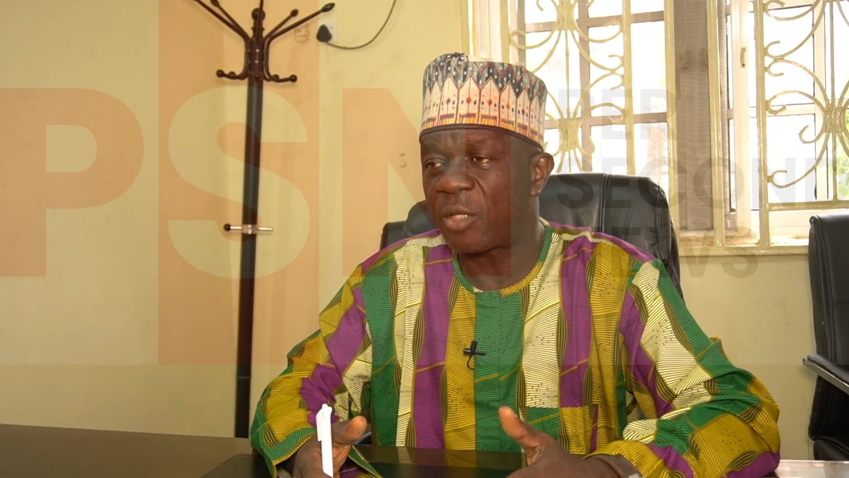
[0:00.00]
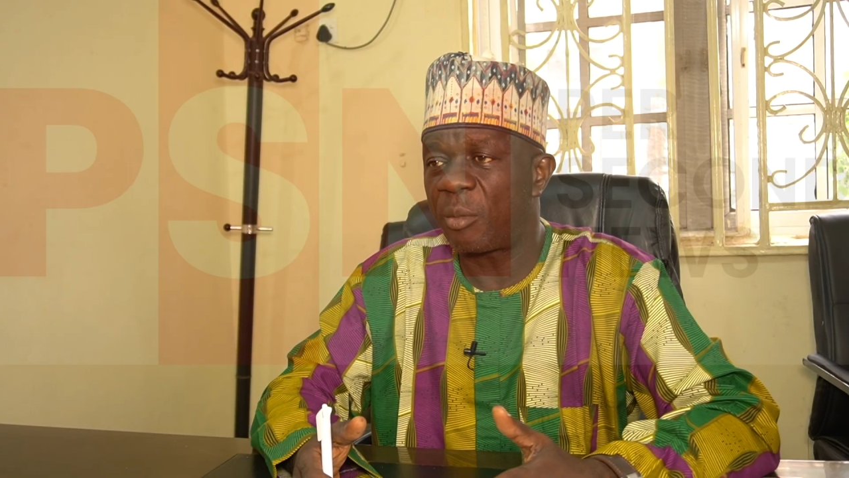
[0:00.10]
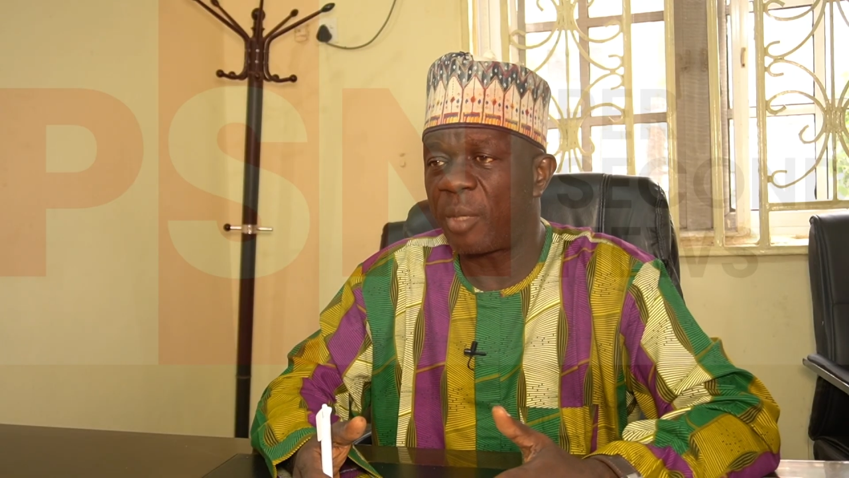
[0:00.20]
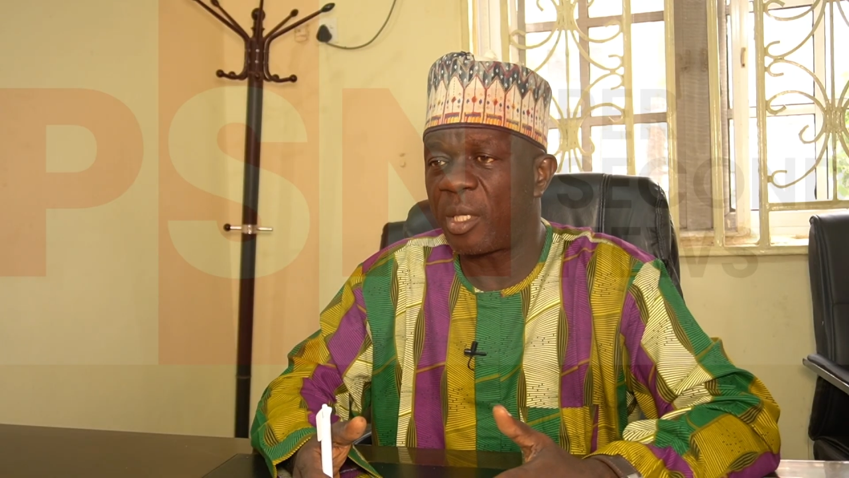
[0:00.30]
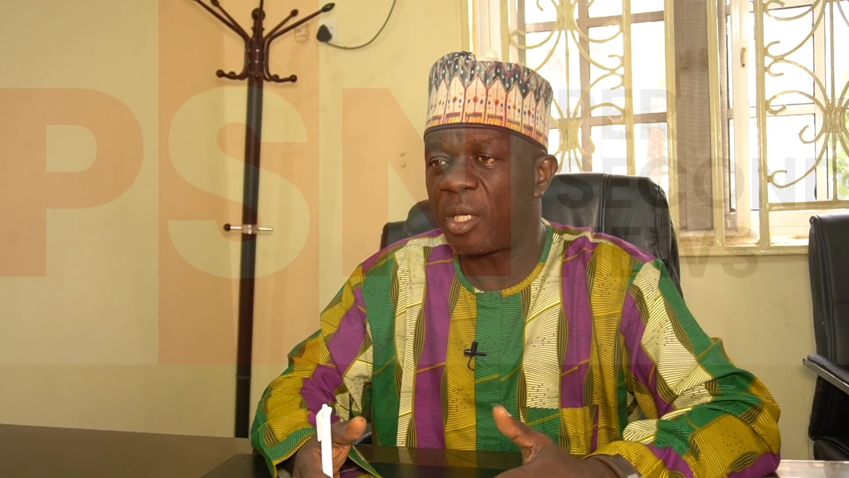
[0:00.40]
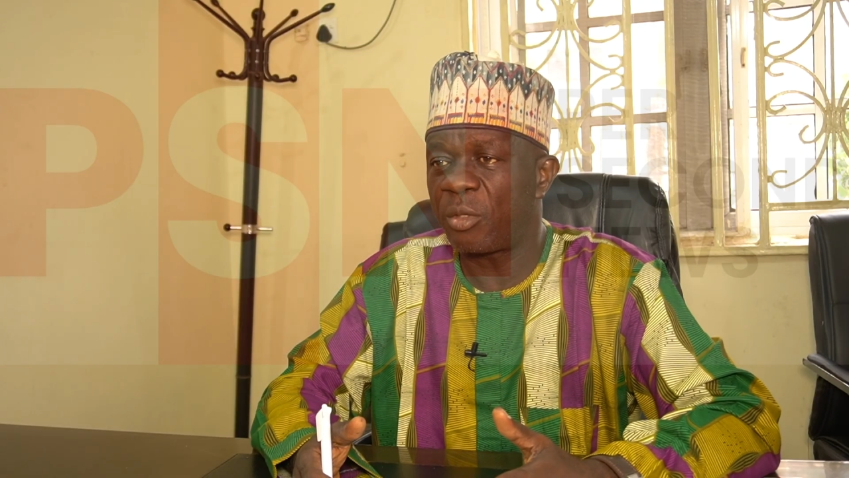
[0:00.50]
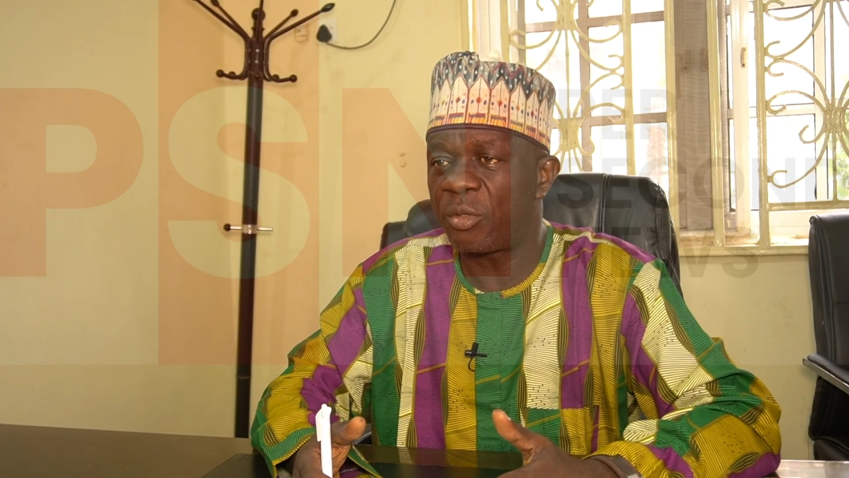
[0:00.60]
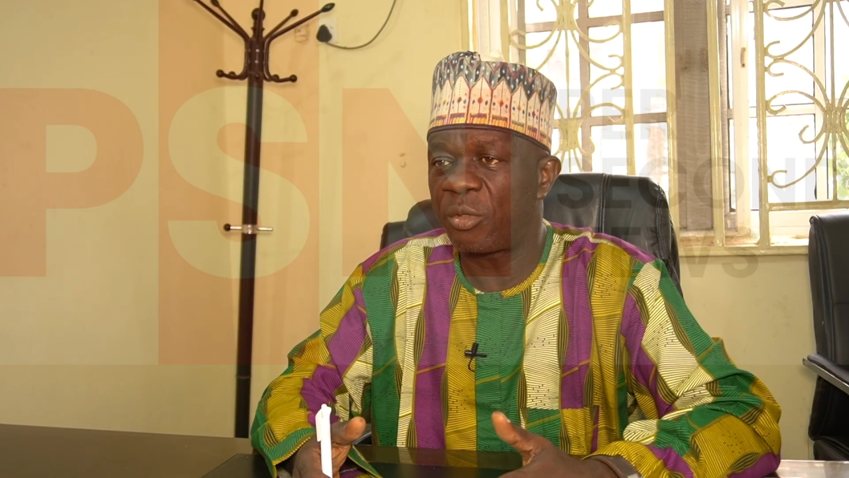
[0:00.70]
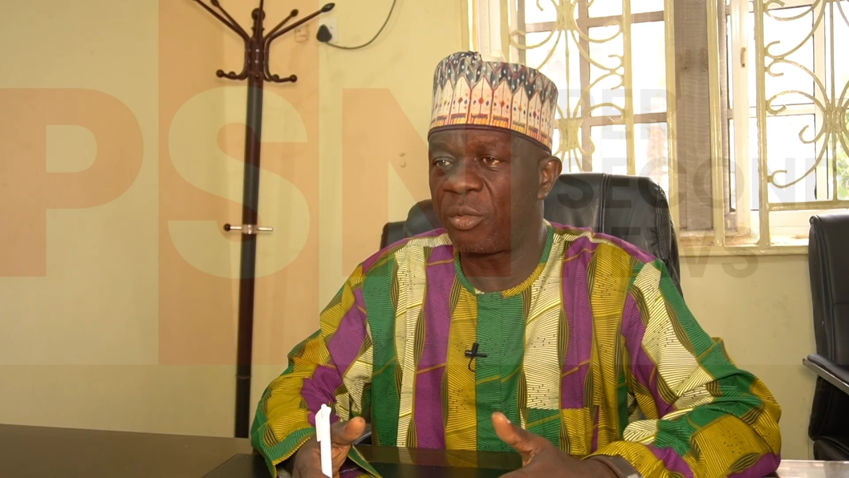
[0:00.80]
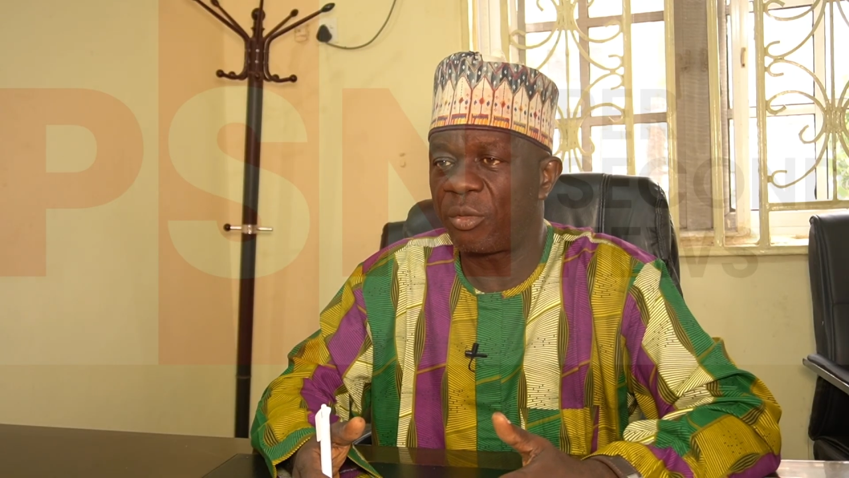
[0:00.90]
commanded you
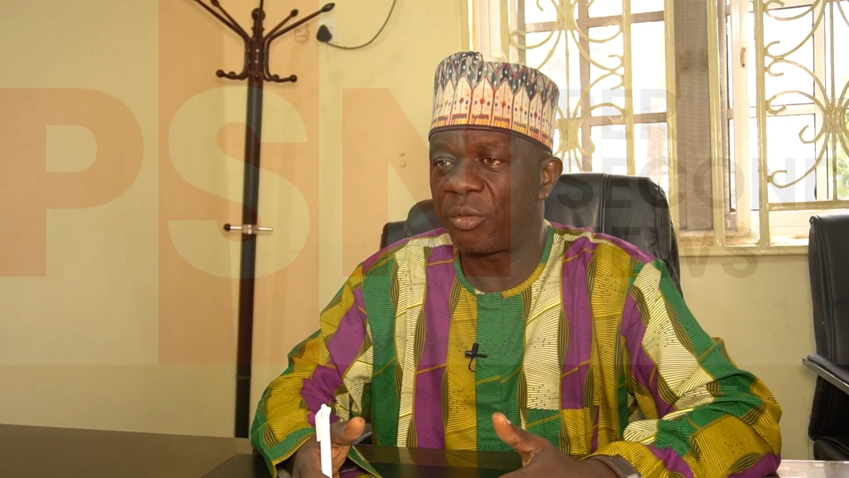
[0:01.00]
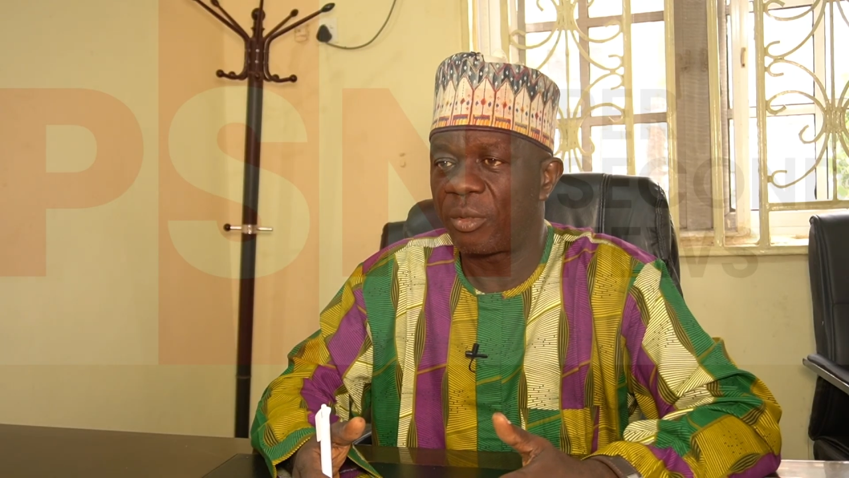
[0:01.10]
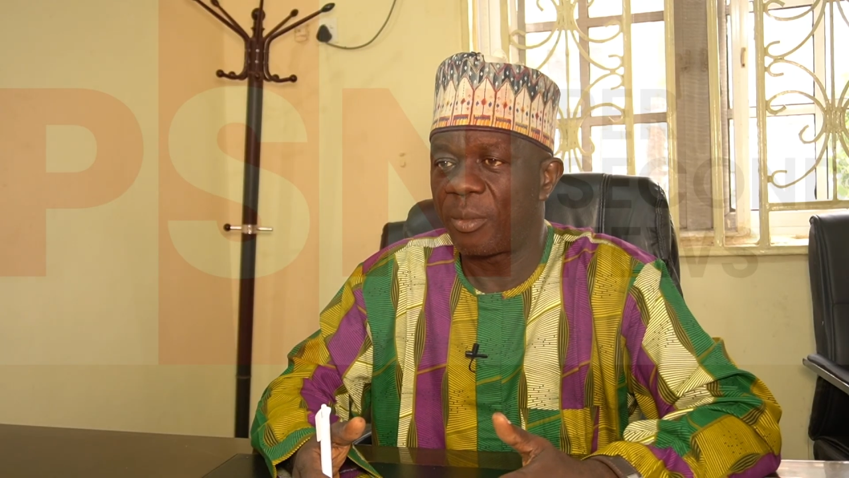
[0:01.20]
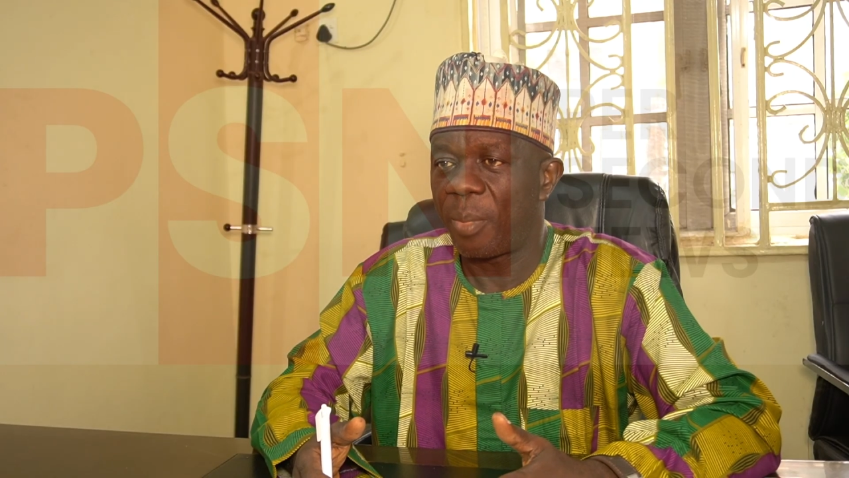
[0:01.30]
to do.